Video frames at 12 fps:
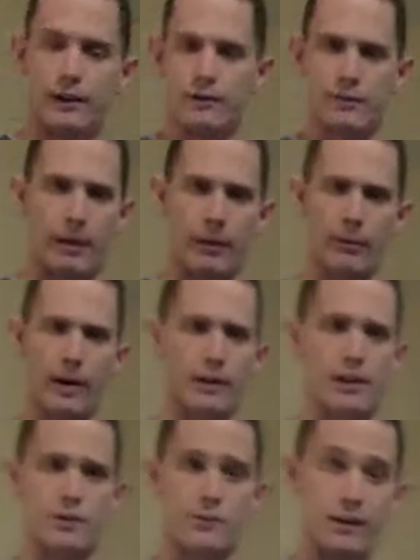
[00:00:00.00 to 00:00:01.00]
just pay me back
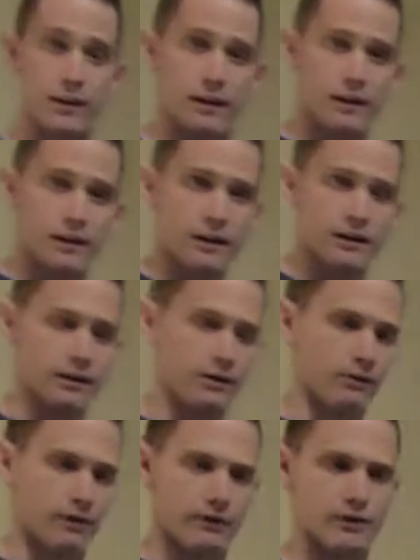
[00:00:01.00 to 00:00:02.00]
next week.
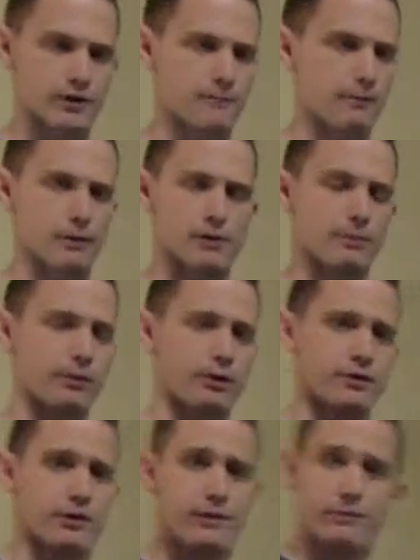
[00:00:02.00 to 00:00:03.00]
If it's just person to
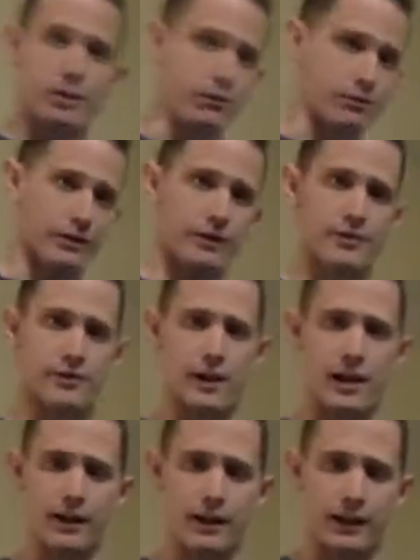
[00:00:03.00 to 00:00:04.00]
person, usually there's
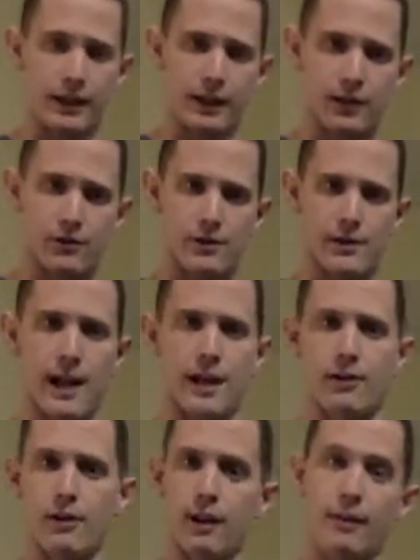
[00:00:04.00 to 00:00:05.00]
not like any interest tacked
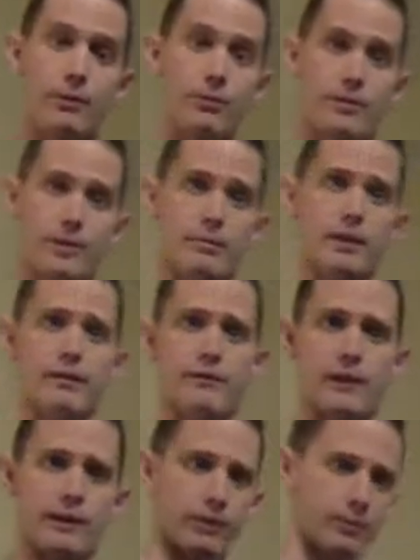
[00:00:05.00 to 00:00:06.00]
on. I'm doing somebody a
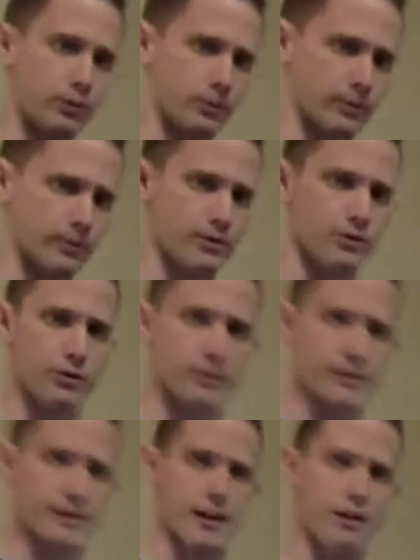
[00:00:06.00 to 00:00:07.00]
favor, doing them a
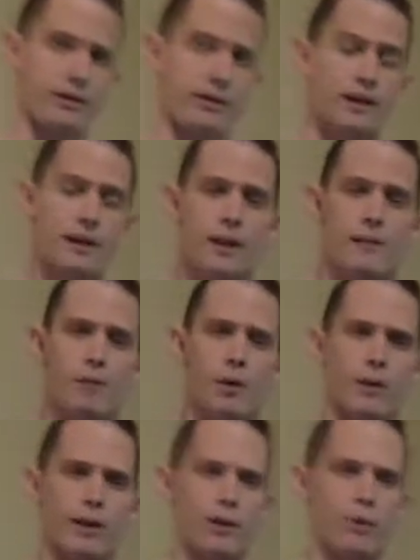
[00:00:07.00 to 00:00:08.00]
solid. But
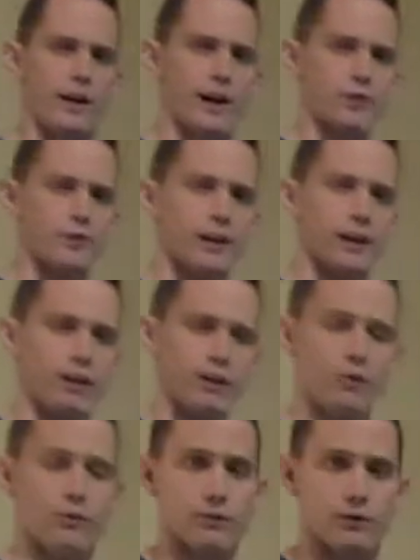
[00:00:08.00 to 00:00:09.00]
when I go actually get a
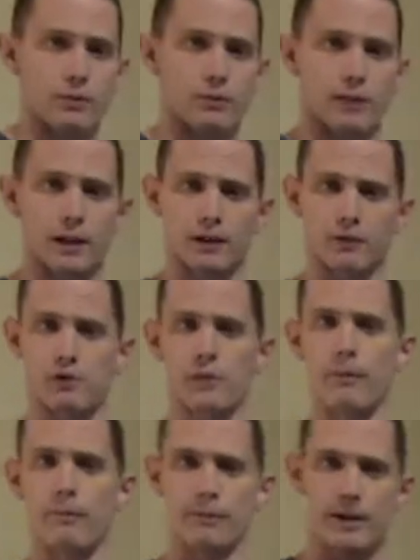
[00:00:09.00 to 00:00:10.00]
loan from like a
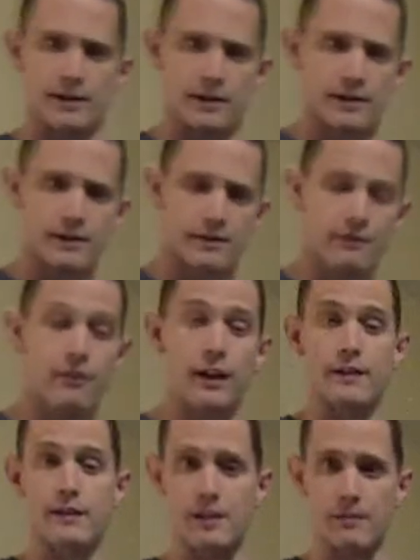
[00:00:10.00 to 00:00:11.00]
legitimate business,
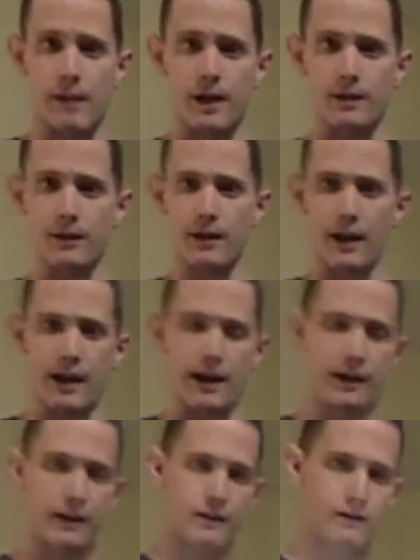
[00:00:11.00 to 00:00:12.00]
it's expected that,
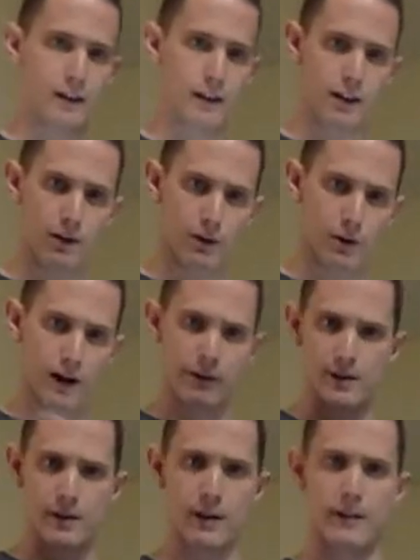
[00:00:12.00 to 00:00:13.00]
hey, and they'll have you
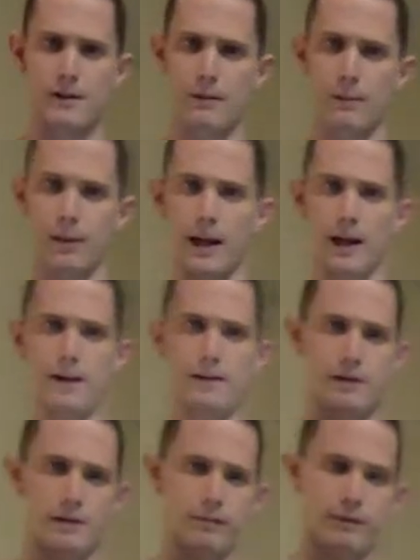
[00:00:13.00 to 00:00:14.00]
sign something that has